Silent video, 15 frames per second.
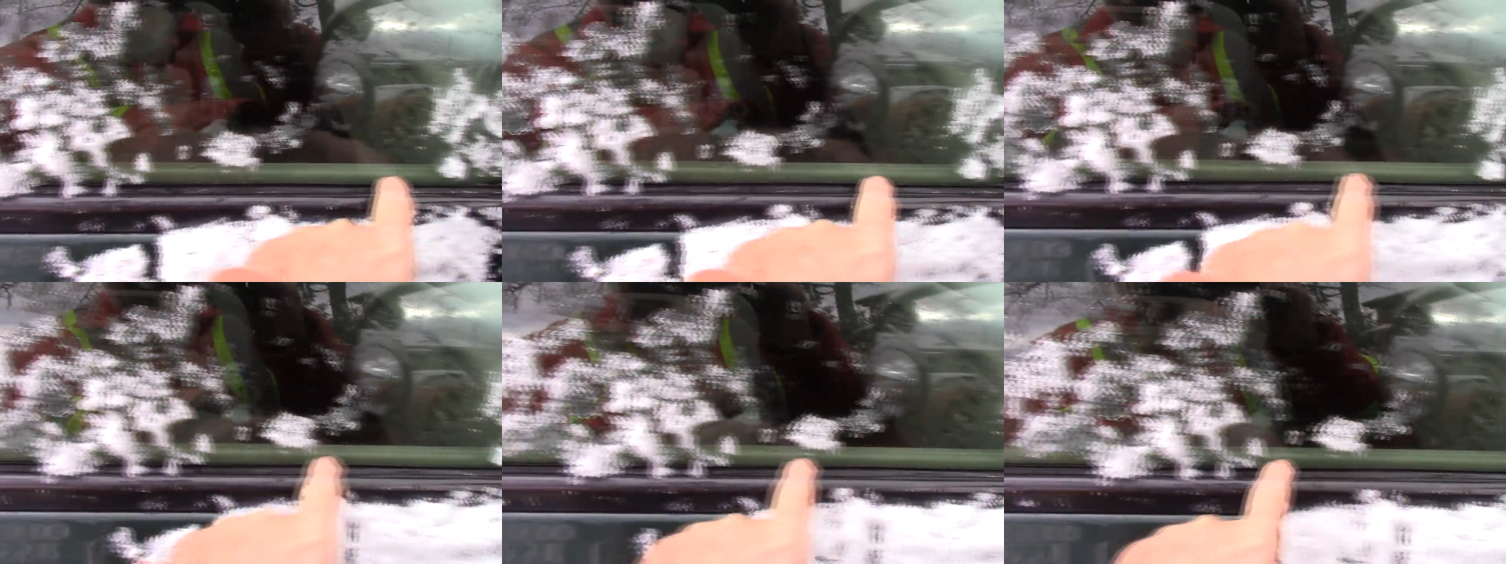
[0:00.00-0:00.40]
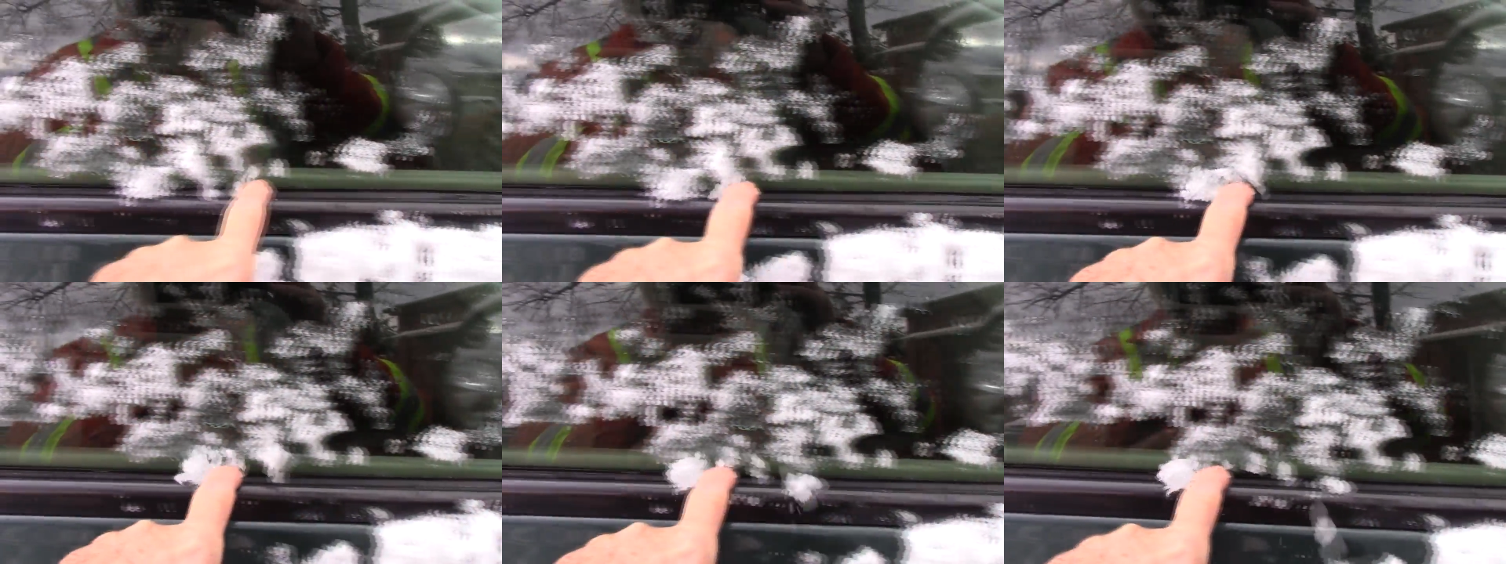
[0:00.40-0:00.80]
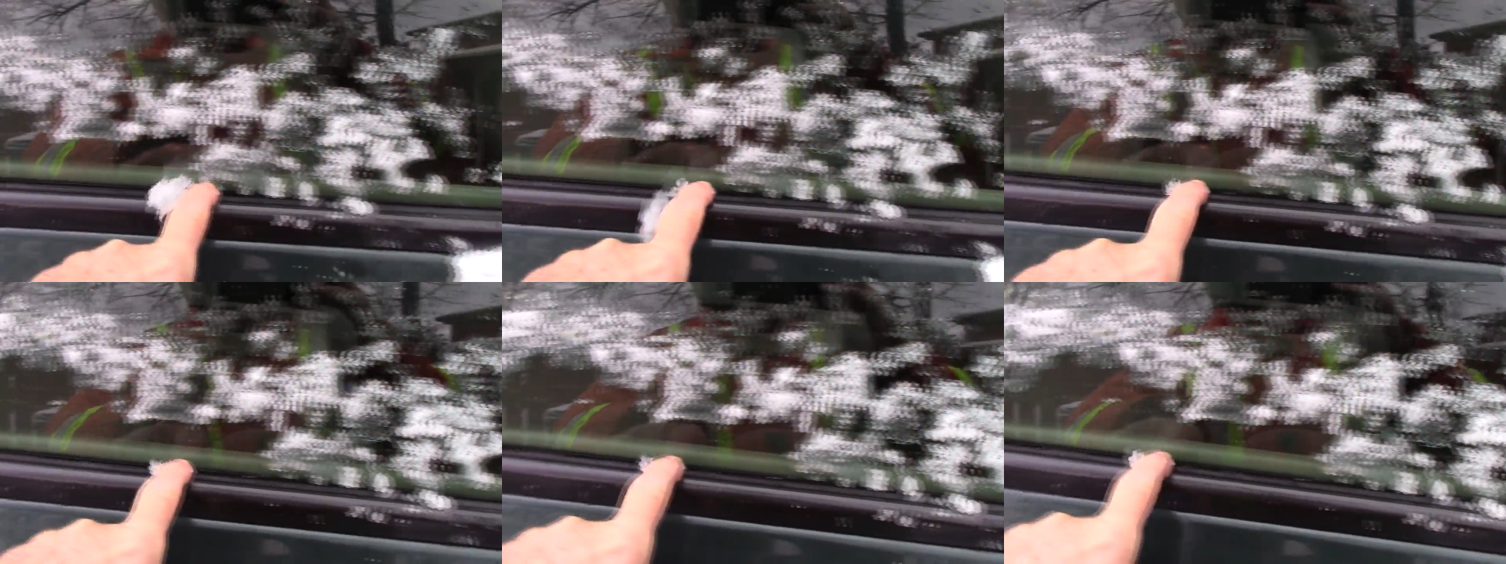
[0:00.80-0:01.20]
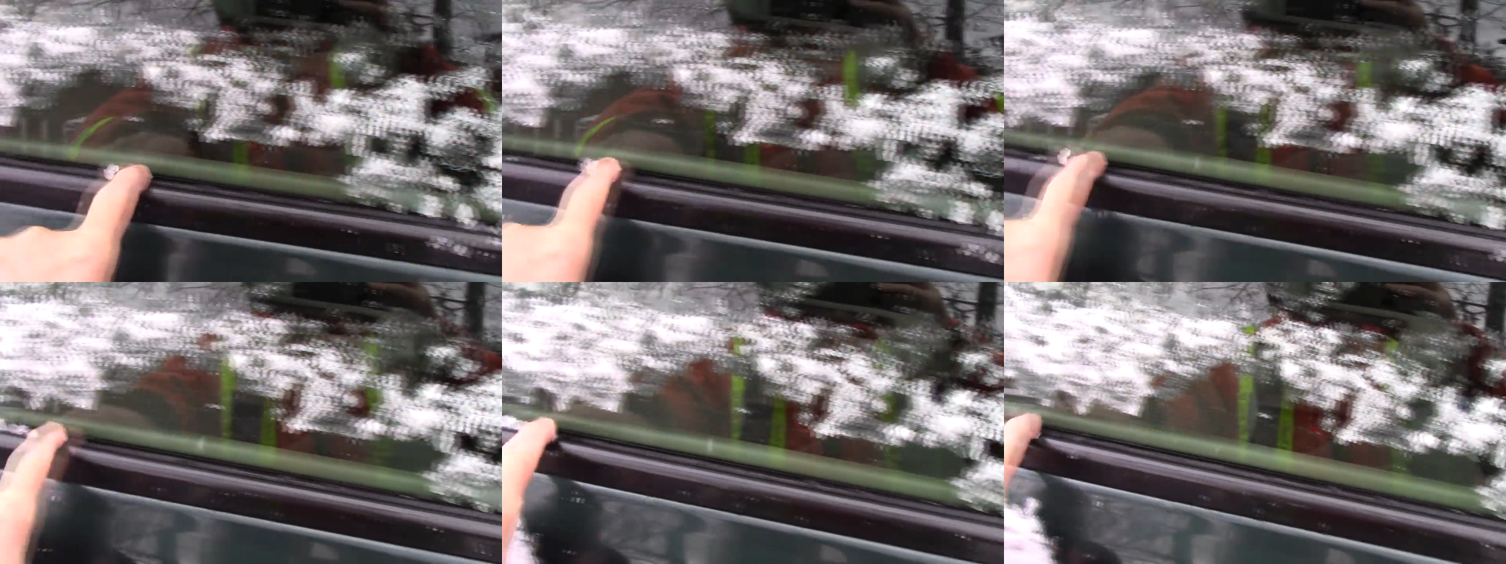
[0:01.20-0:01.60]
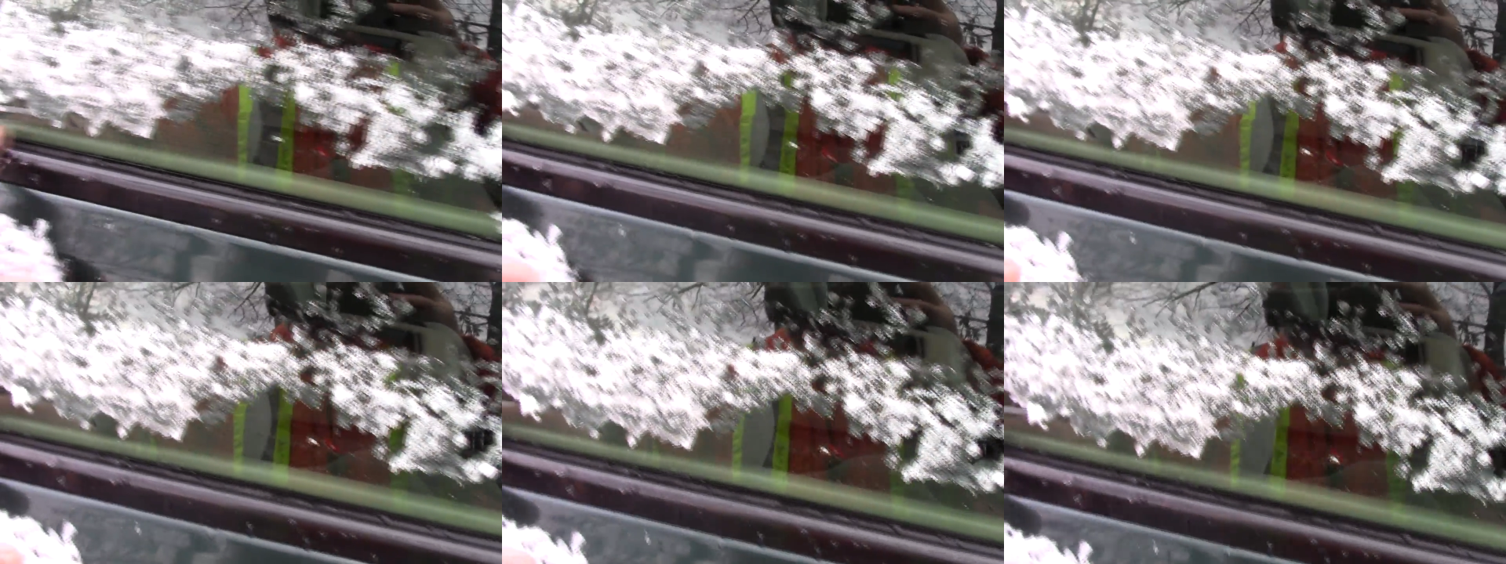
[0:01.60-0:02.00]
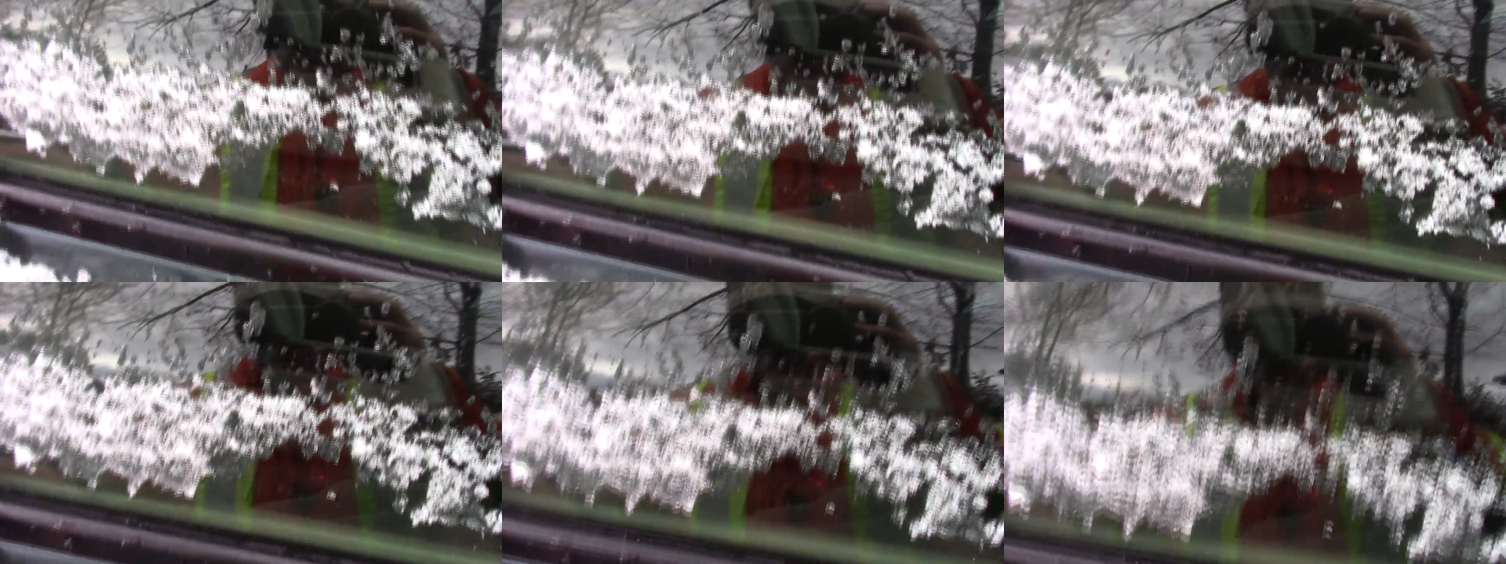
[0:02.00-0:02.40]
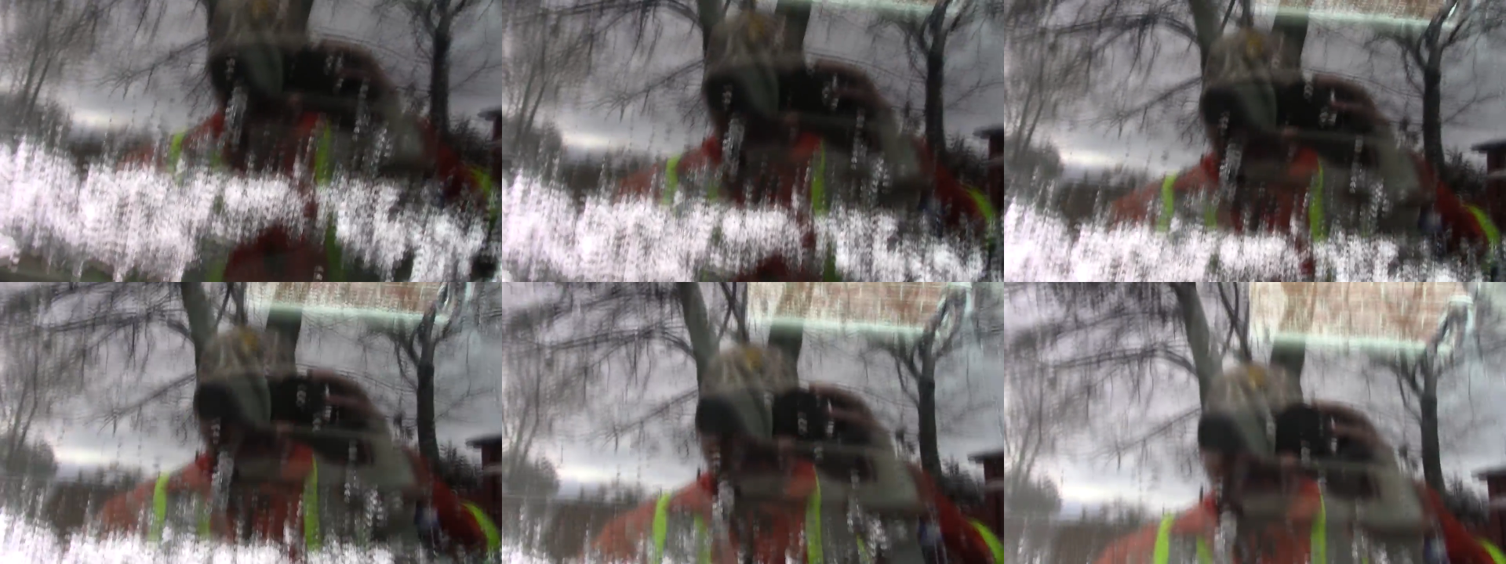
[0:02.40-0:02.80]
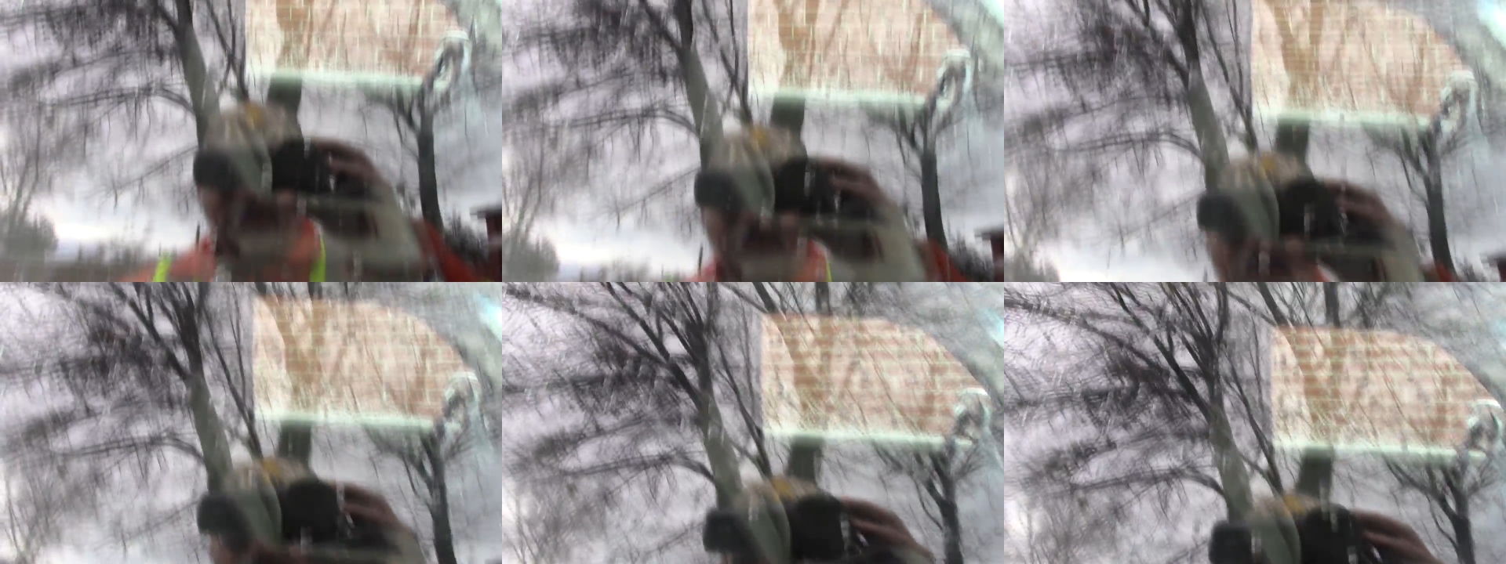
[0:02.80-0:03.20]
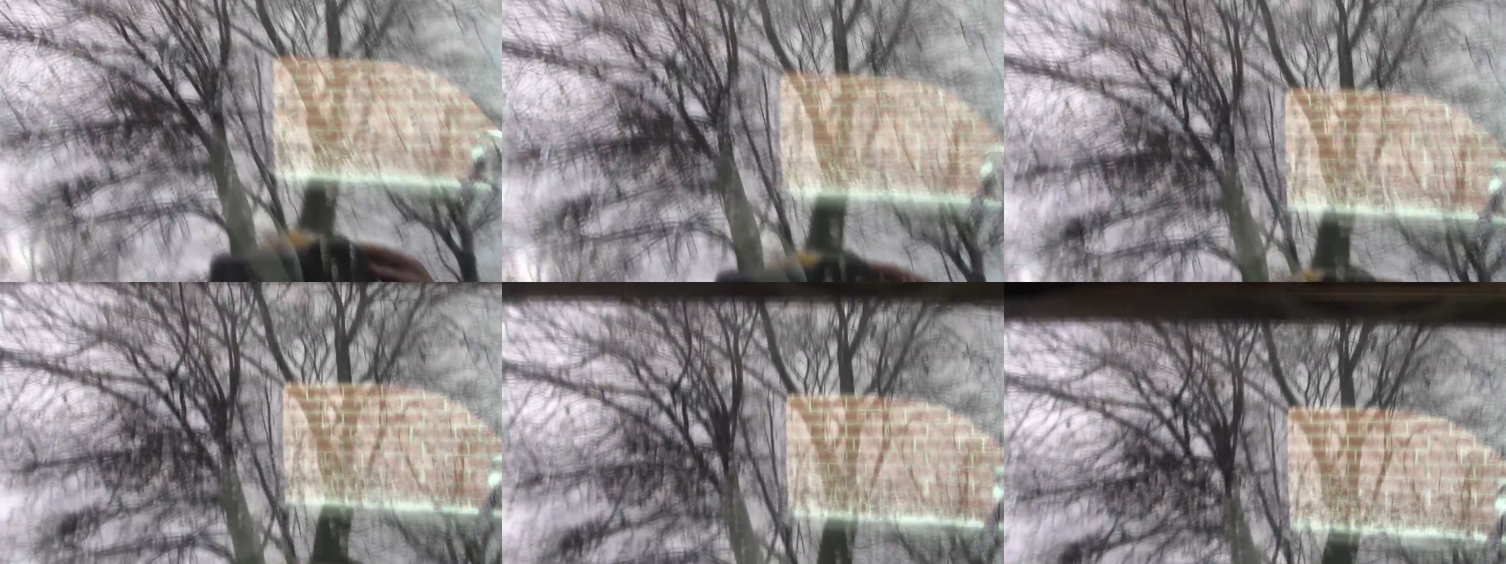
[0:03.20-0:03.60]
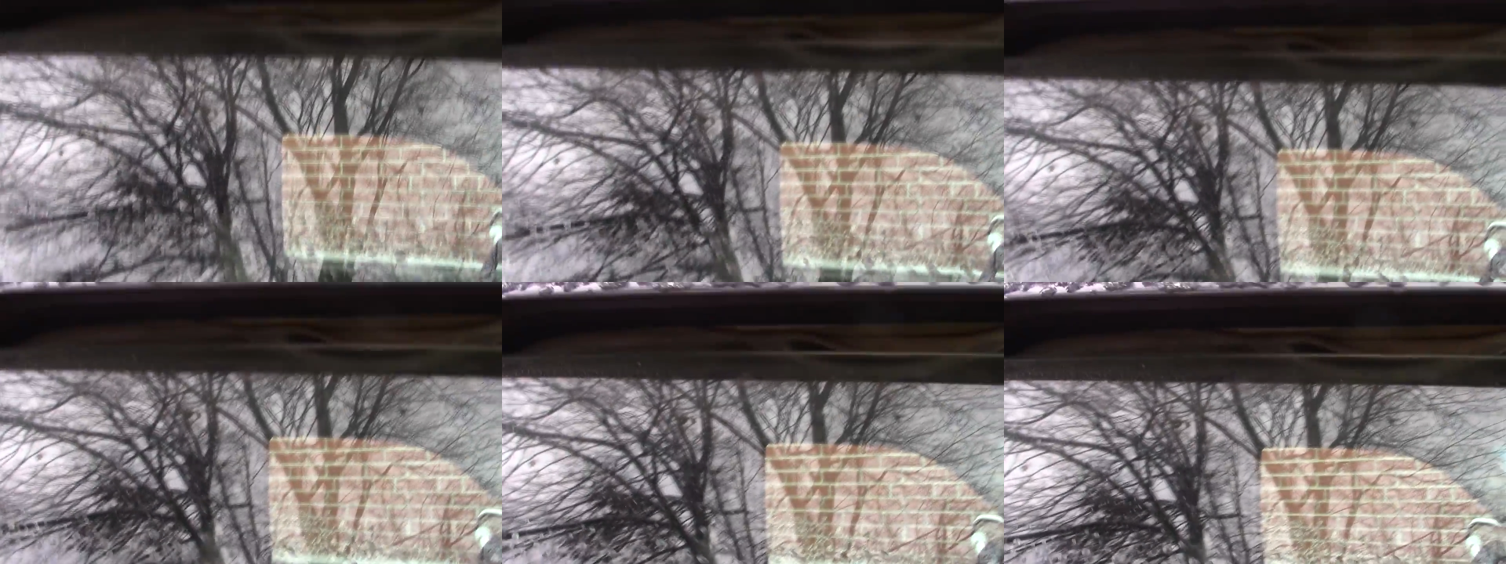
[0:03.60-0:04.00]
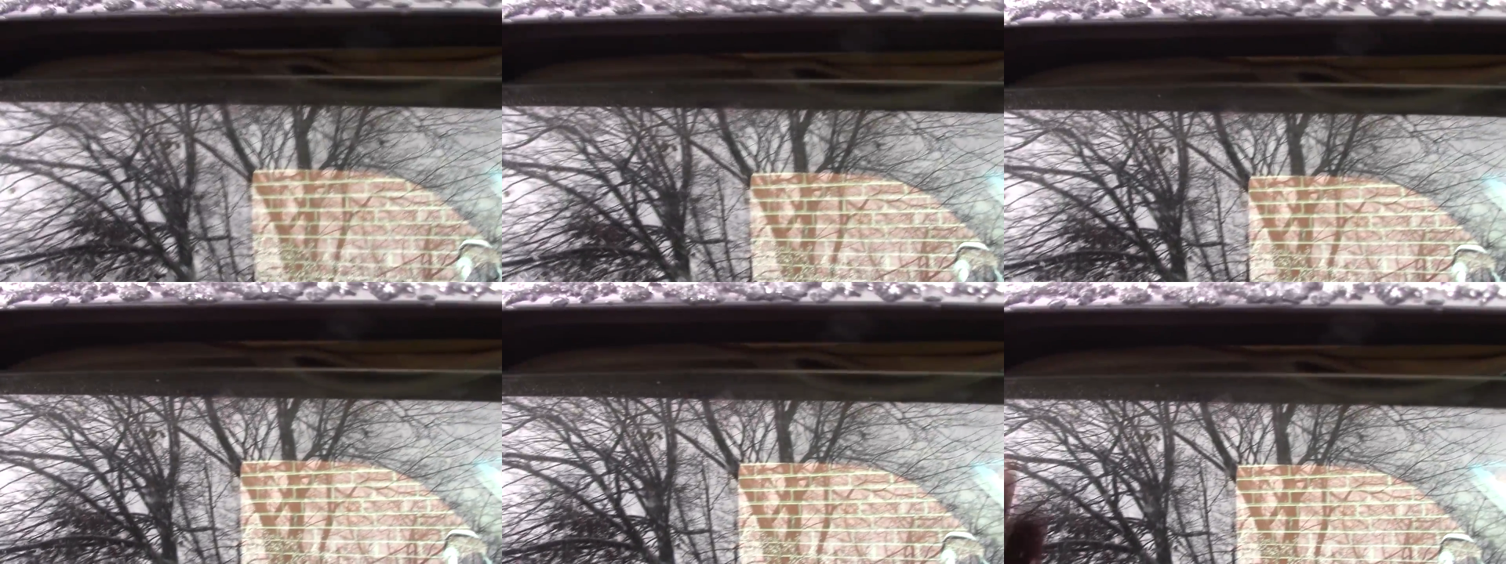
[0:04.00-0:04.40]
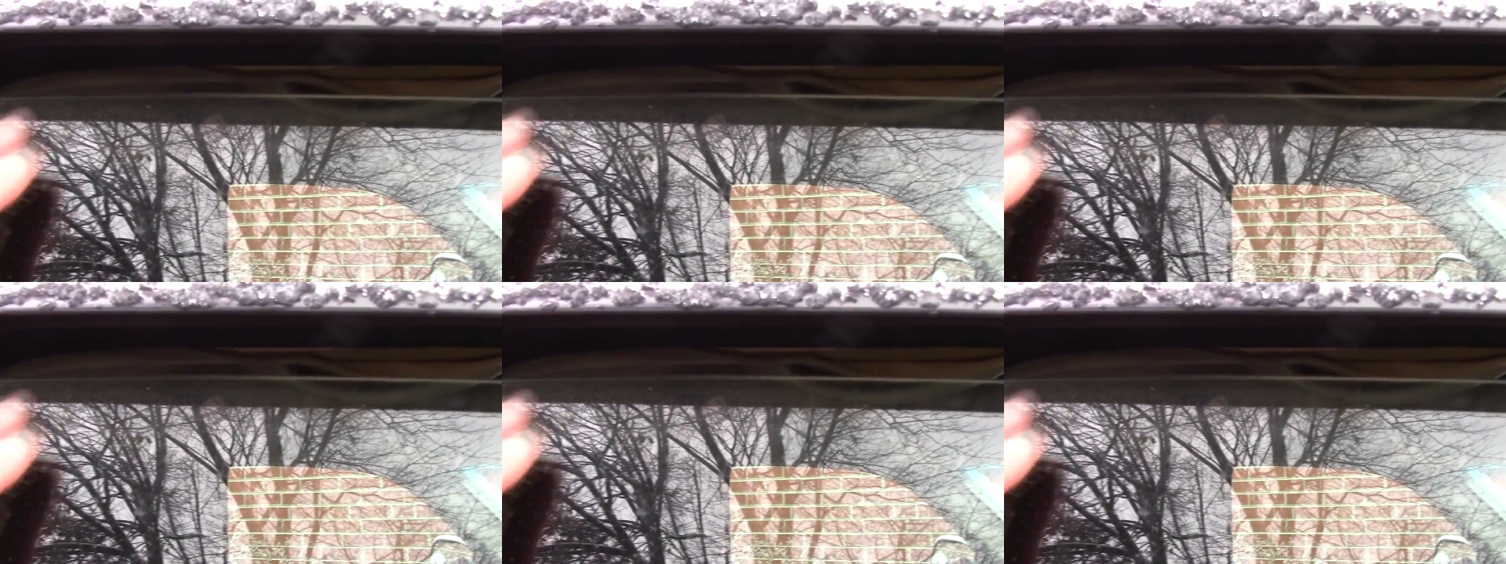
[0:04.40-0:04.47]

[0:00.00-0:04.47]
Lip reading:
No face is visible, so there are no lips to read.